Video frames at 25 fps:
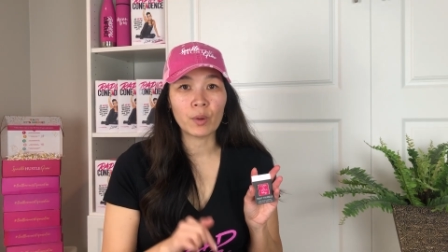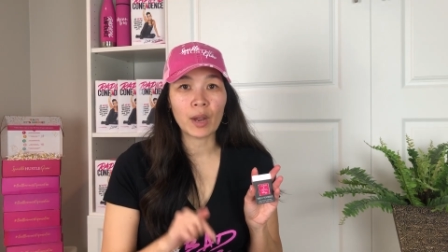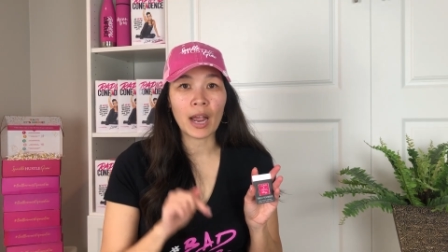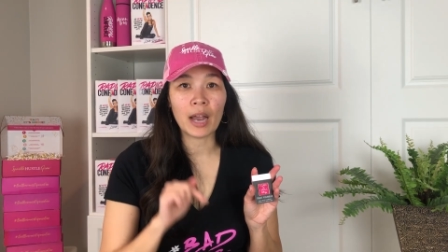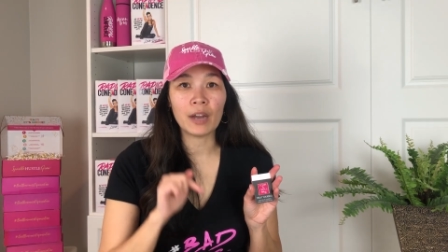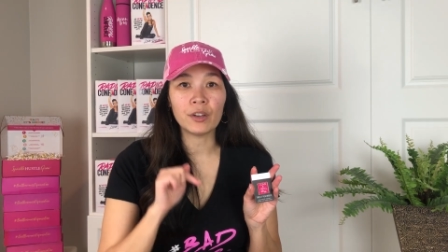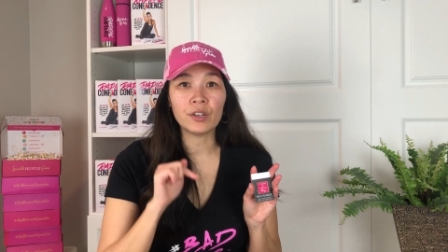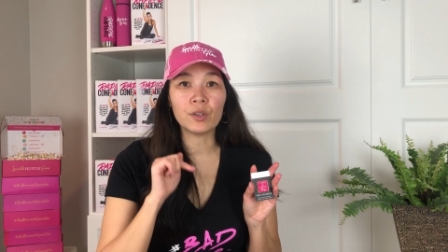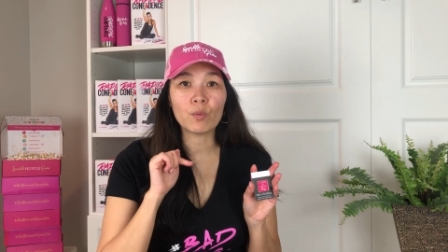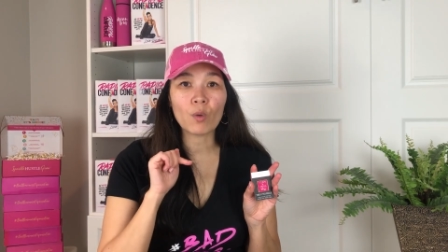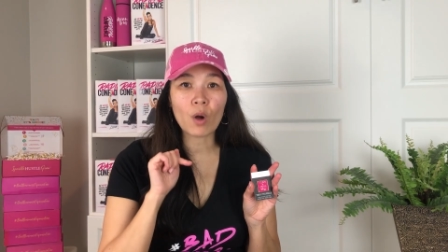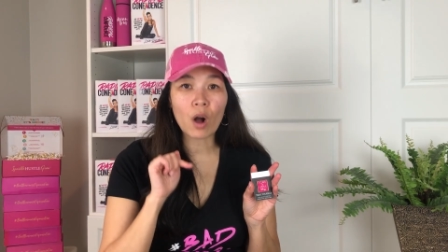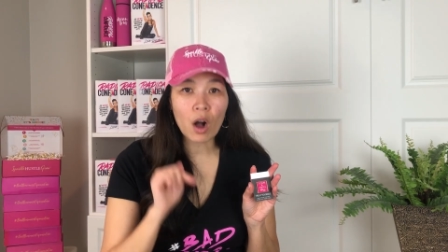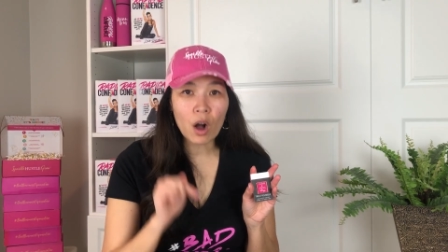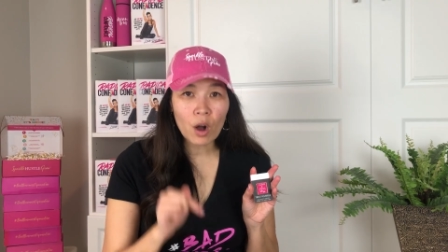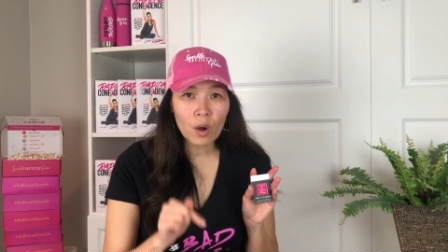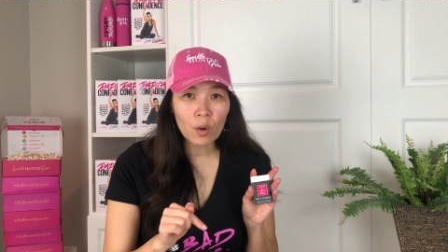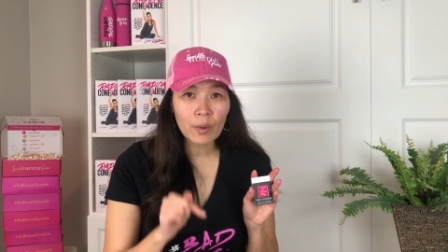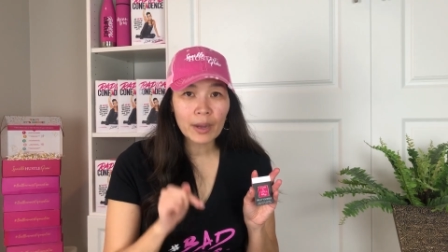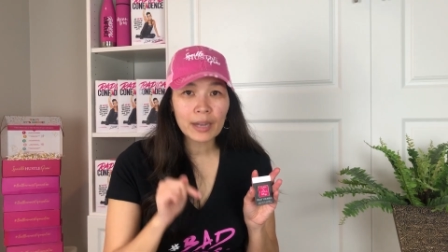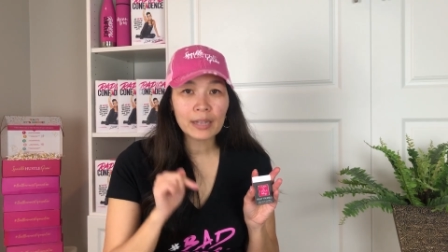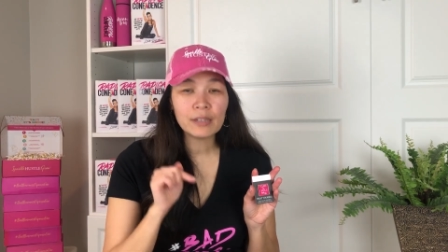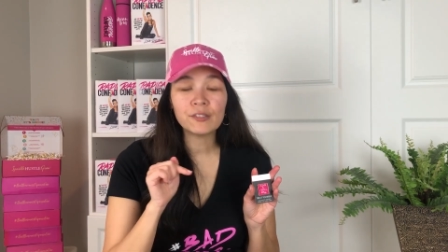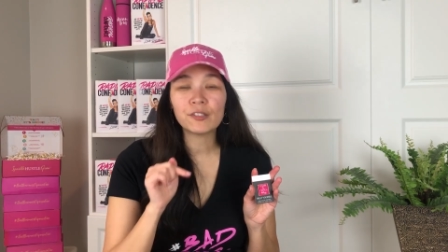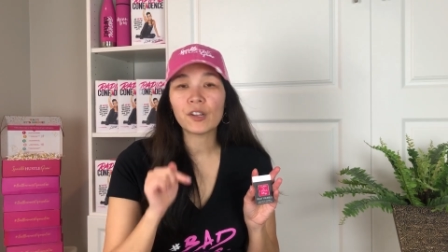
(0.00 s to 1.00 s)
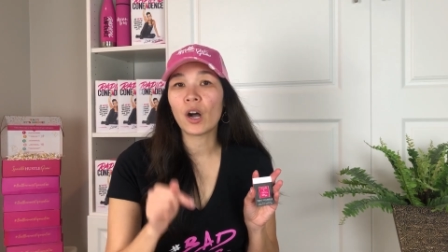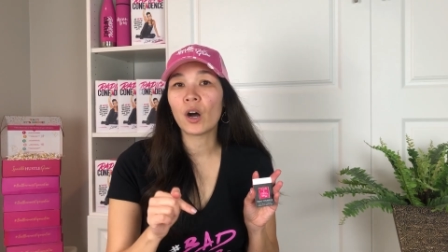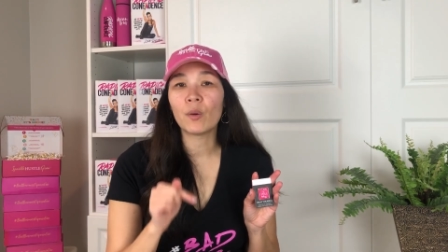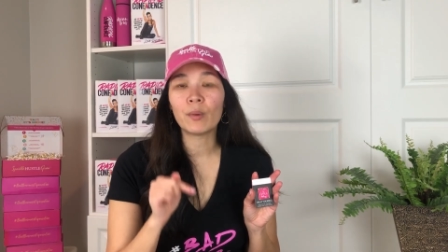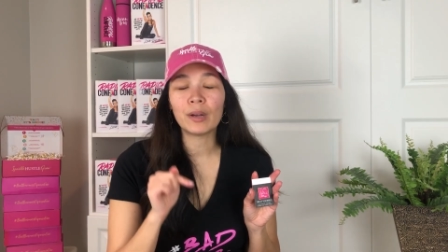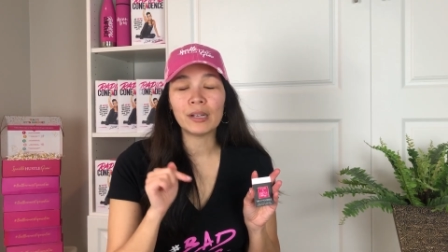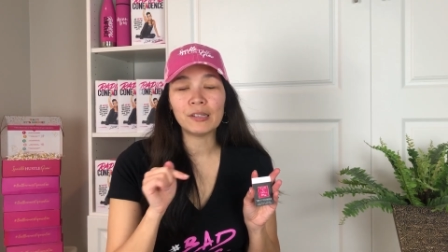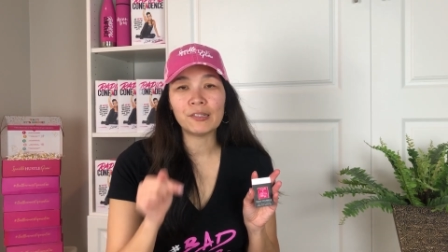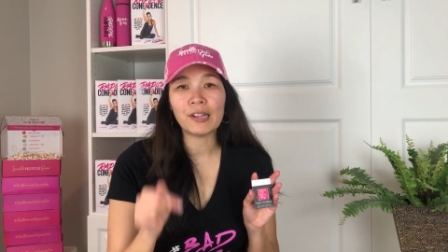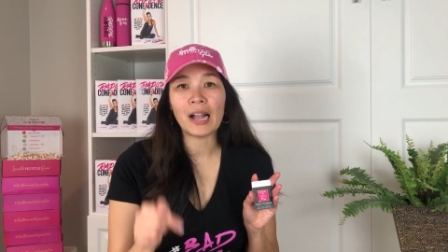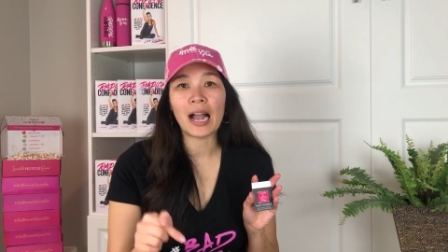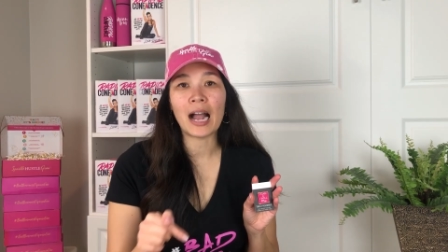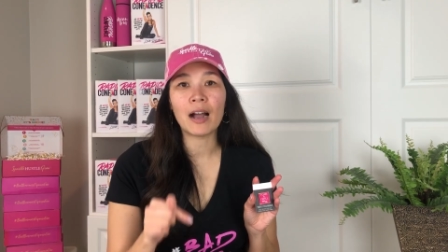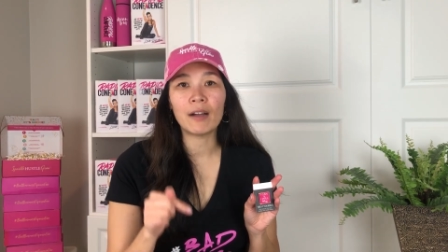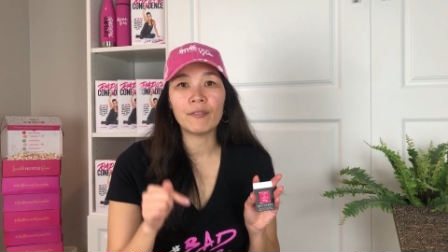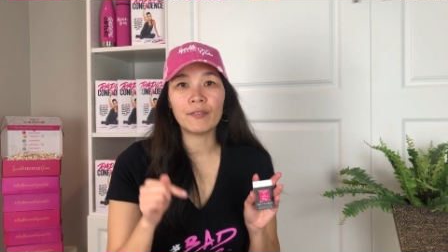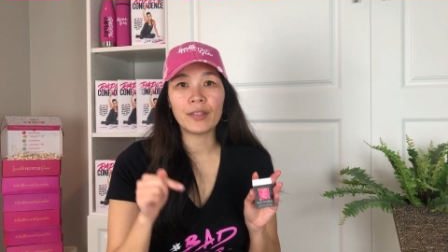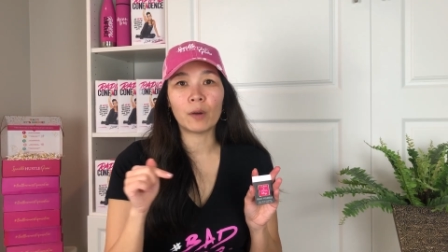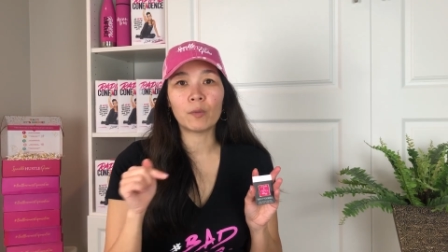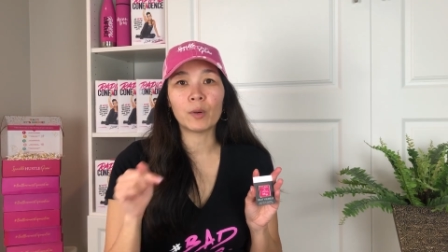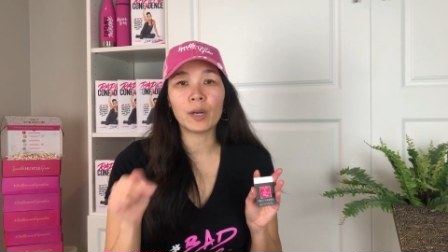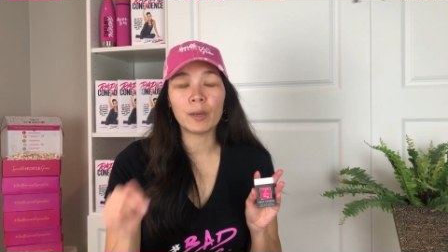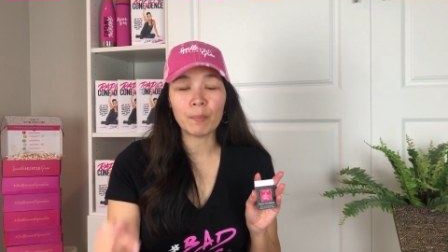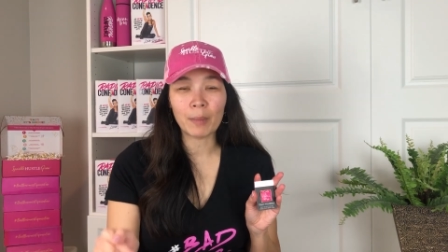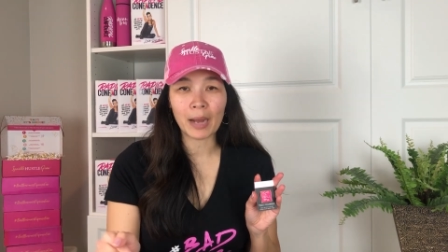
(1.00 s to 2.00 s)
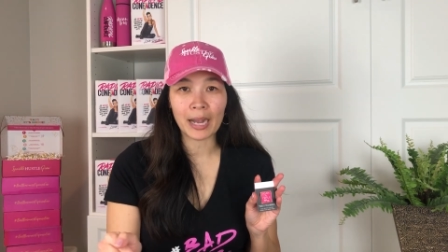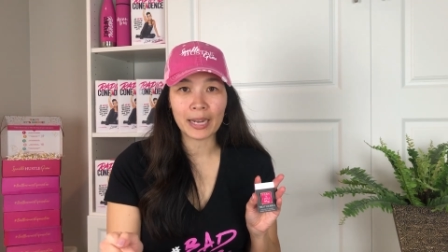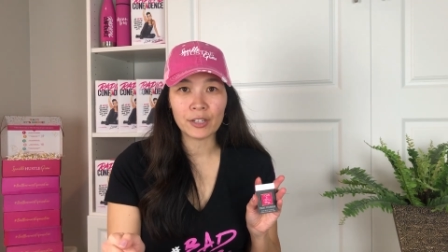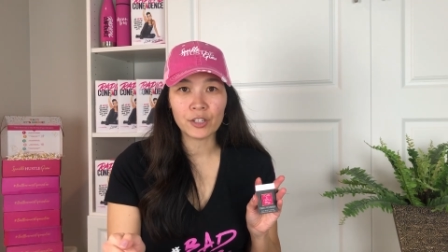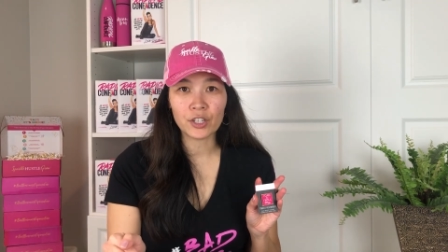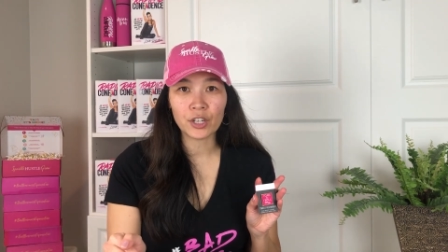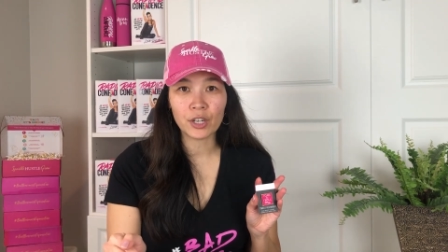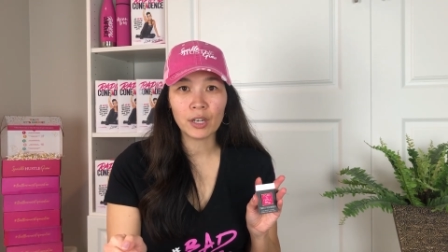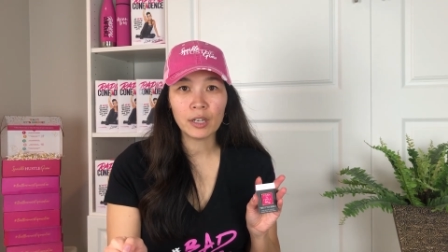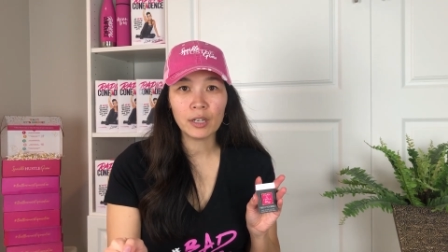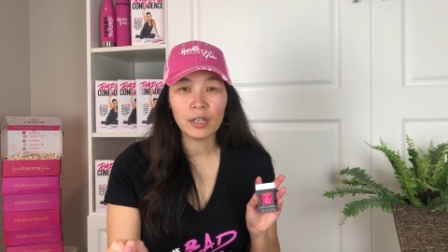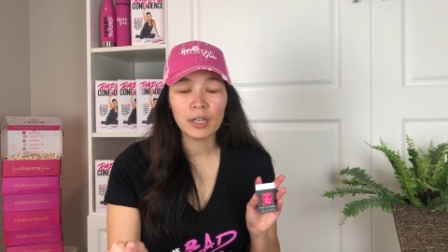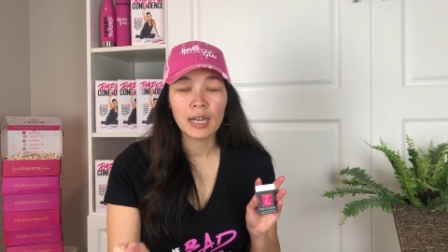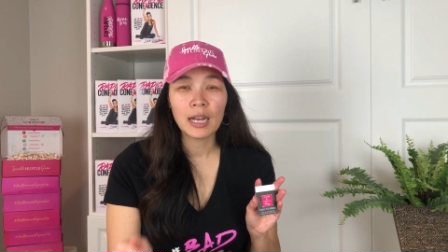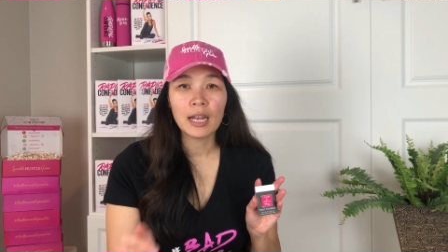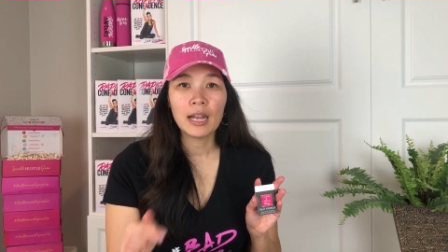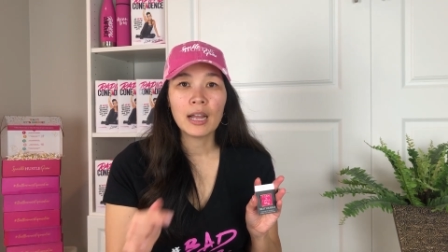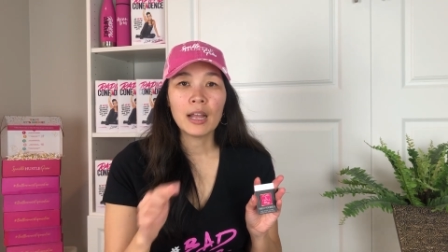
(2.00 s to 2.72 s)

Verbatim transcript: And you always, always have that reminder